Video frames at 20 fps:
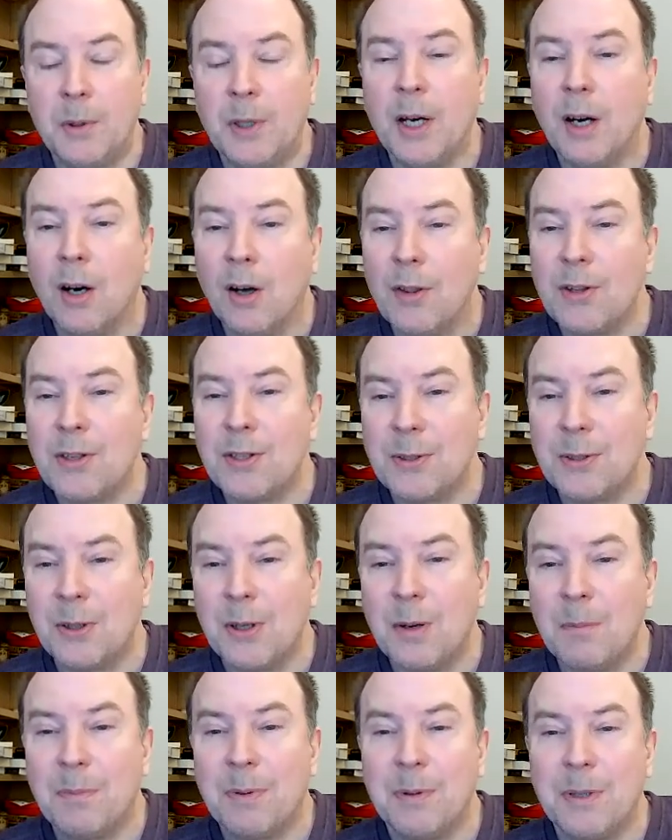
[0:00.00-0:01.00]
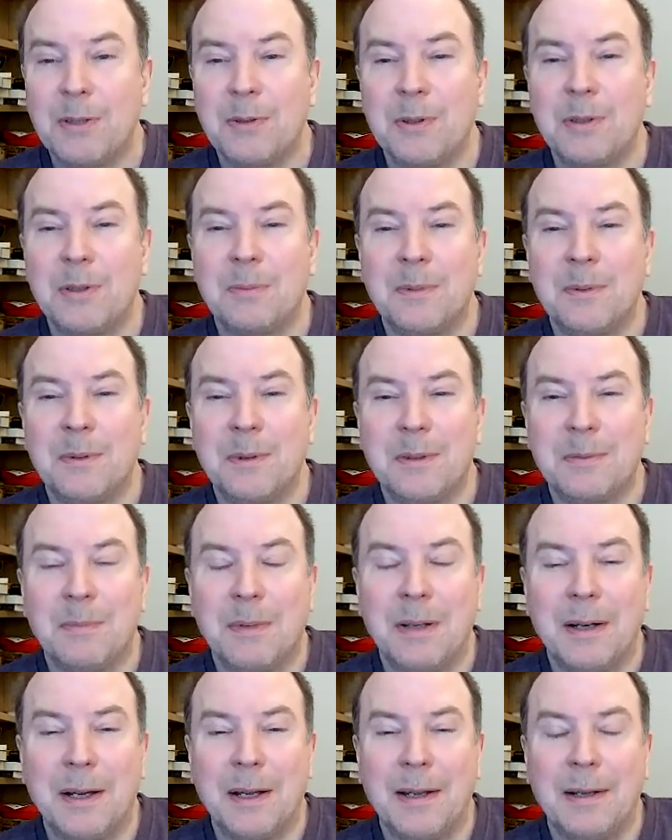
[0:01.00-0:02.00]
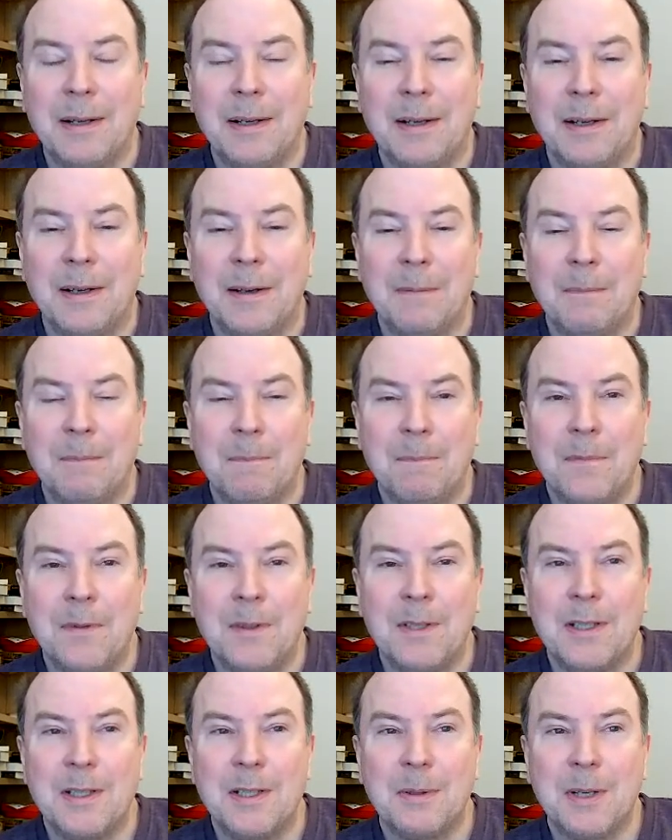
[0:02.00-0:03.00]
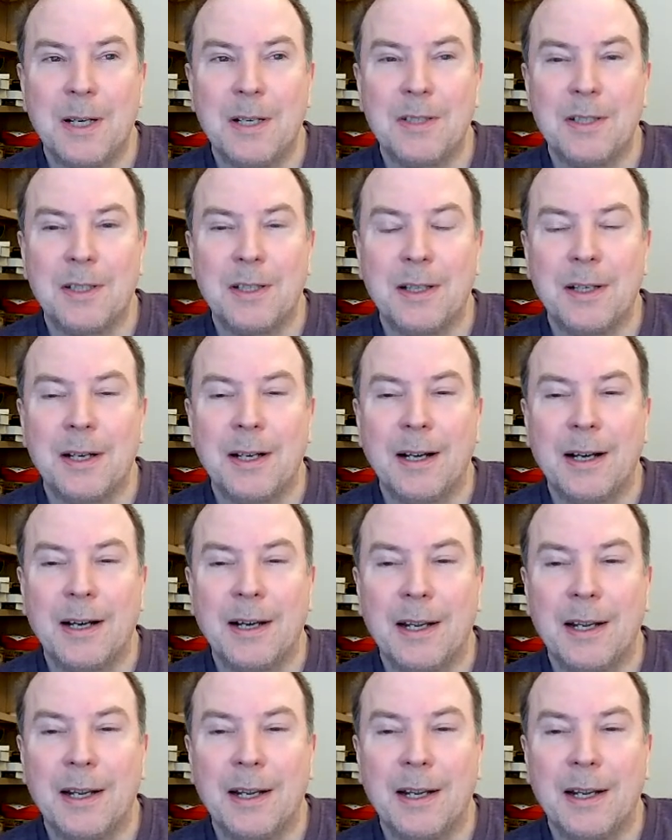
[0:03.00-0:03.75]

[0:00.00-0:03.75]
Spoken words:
you can't stop, which was my situation.